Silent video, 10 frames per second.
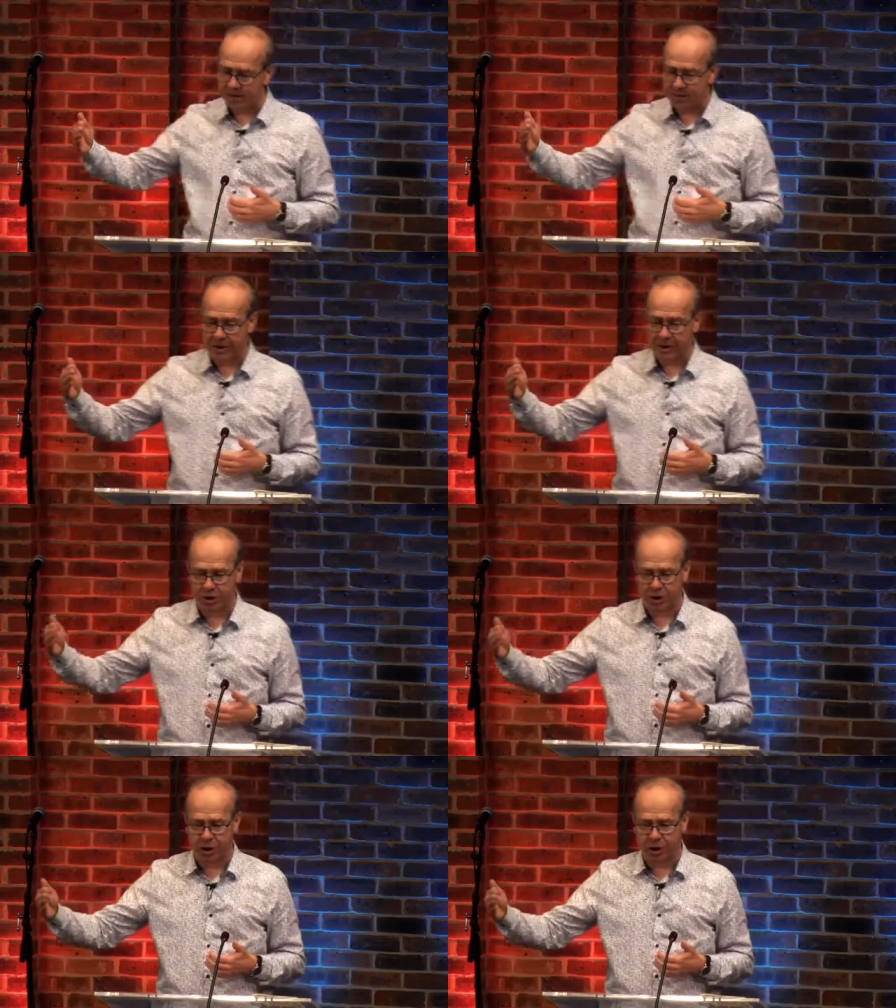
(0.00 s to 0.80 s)
for
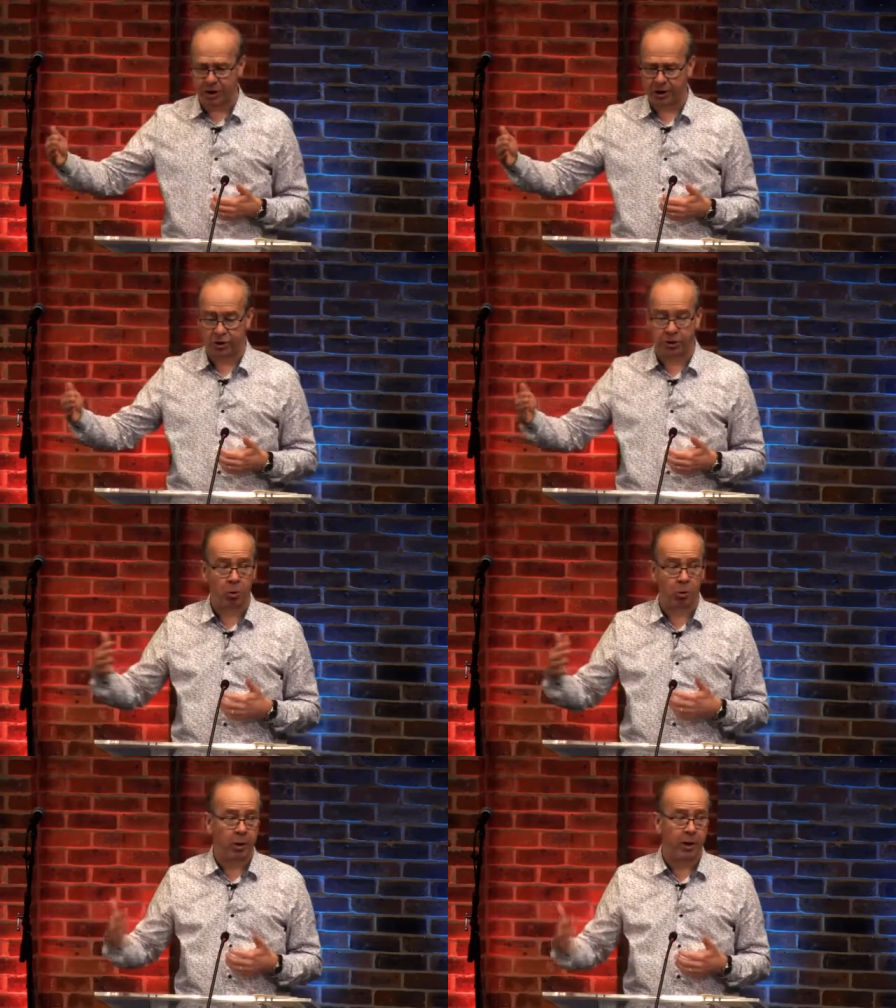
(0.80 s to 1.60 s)
his church,
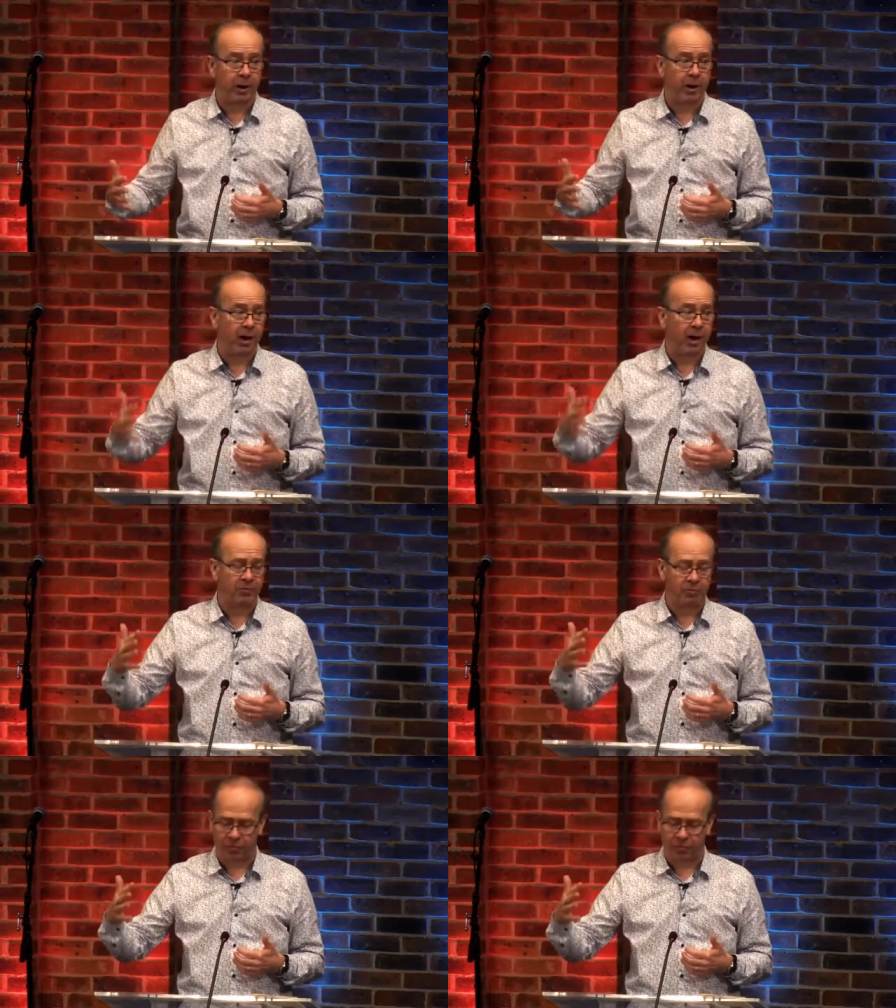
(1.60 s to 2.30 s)
though weak and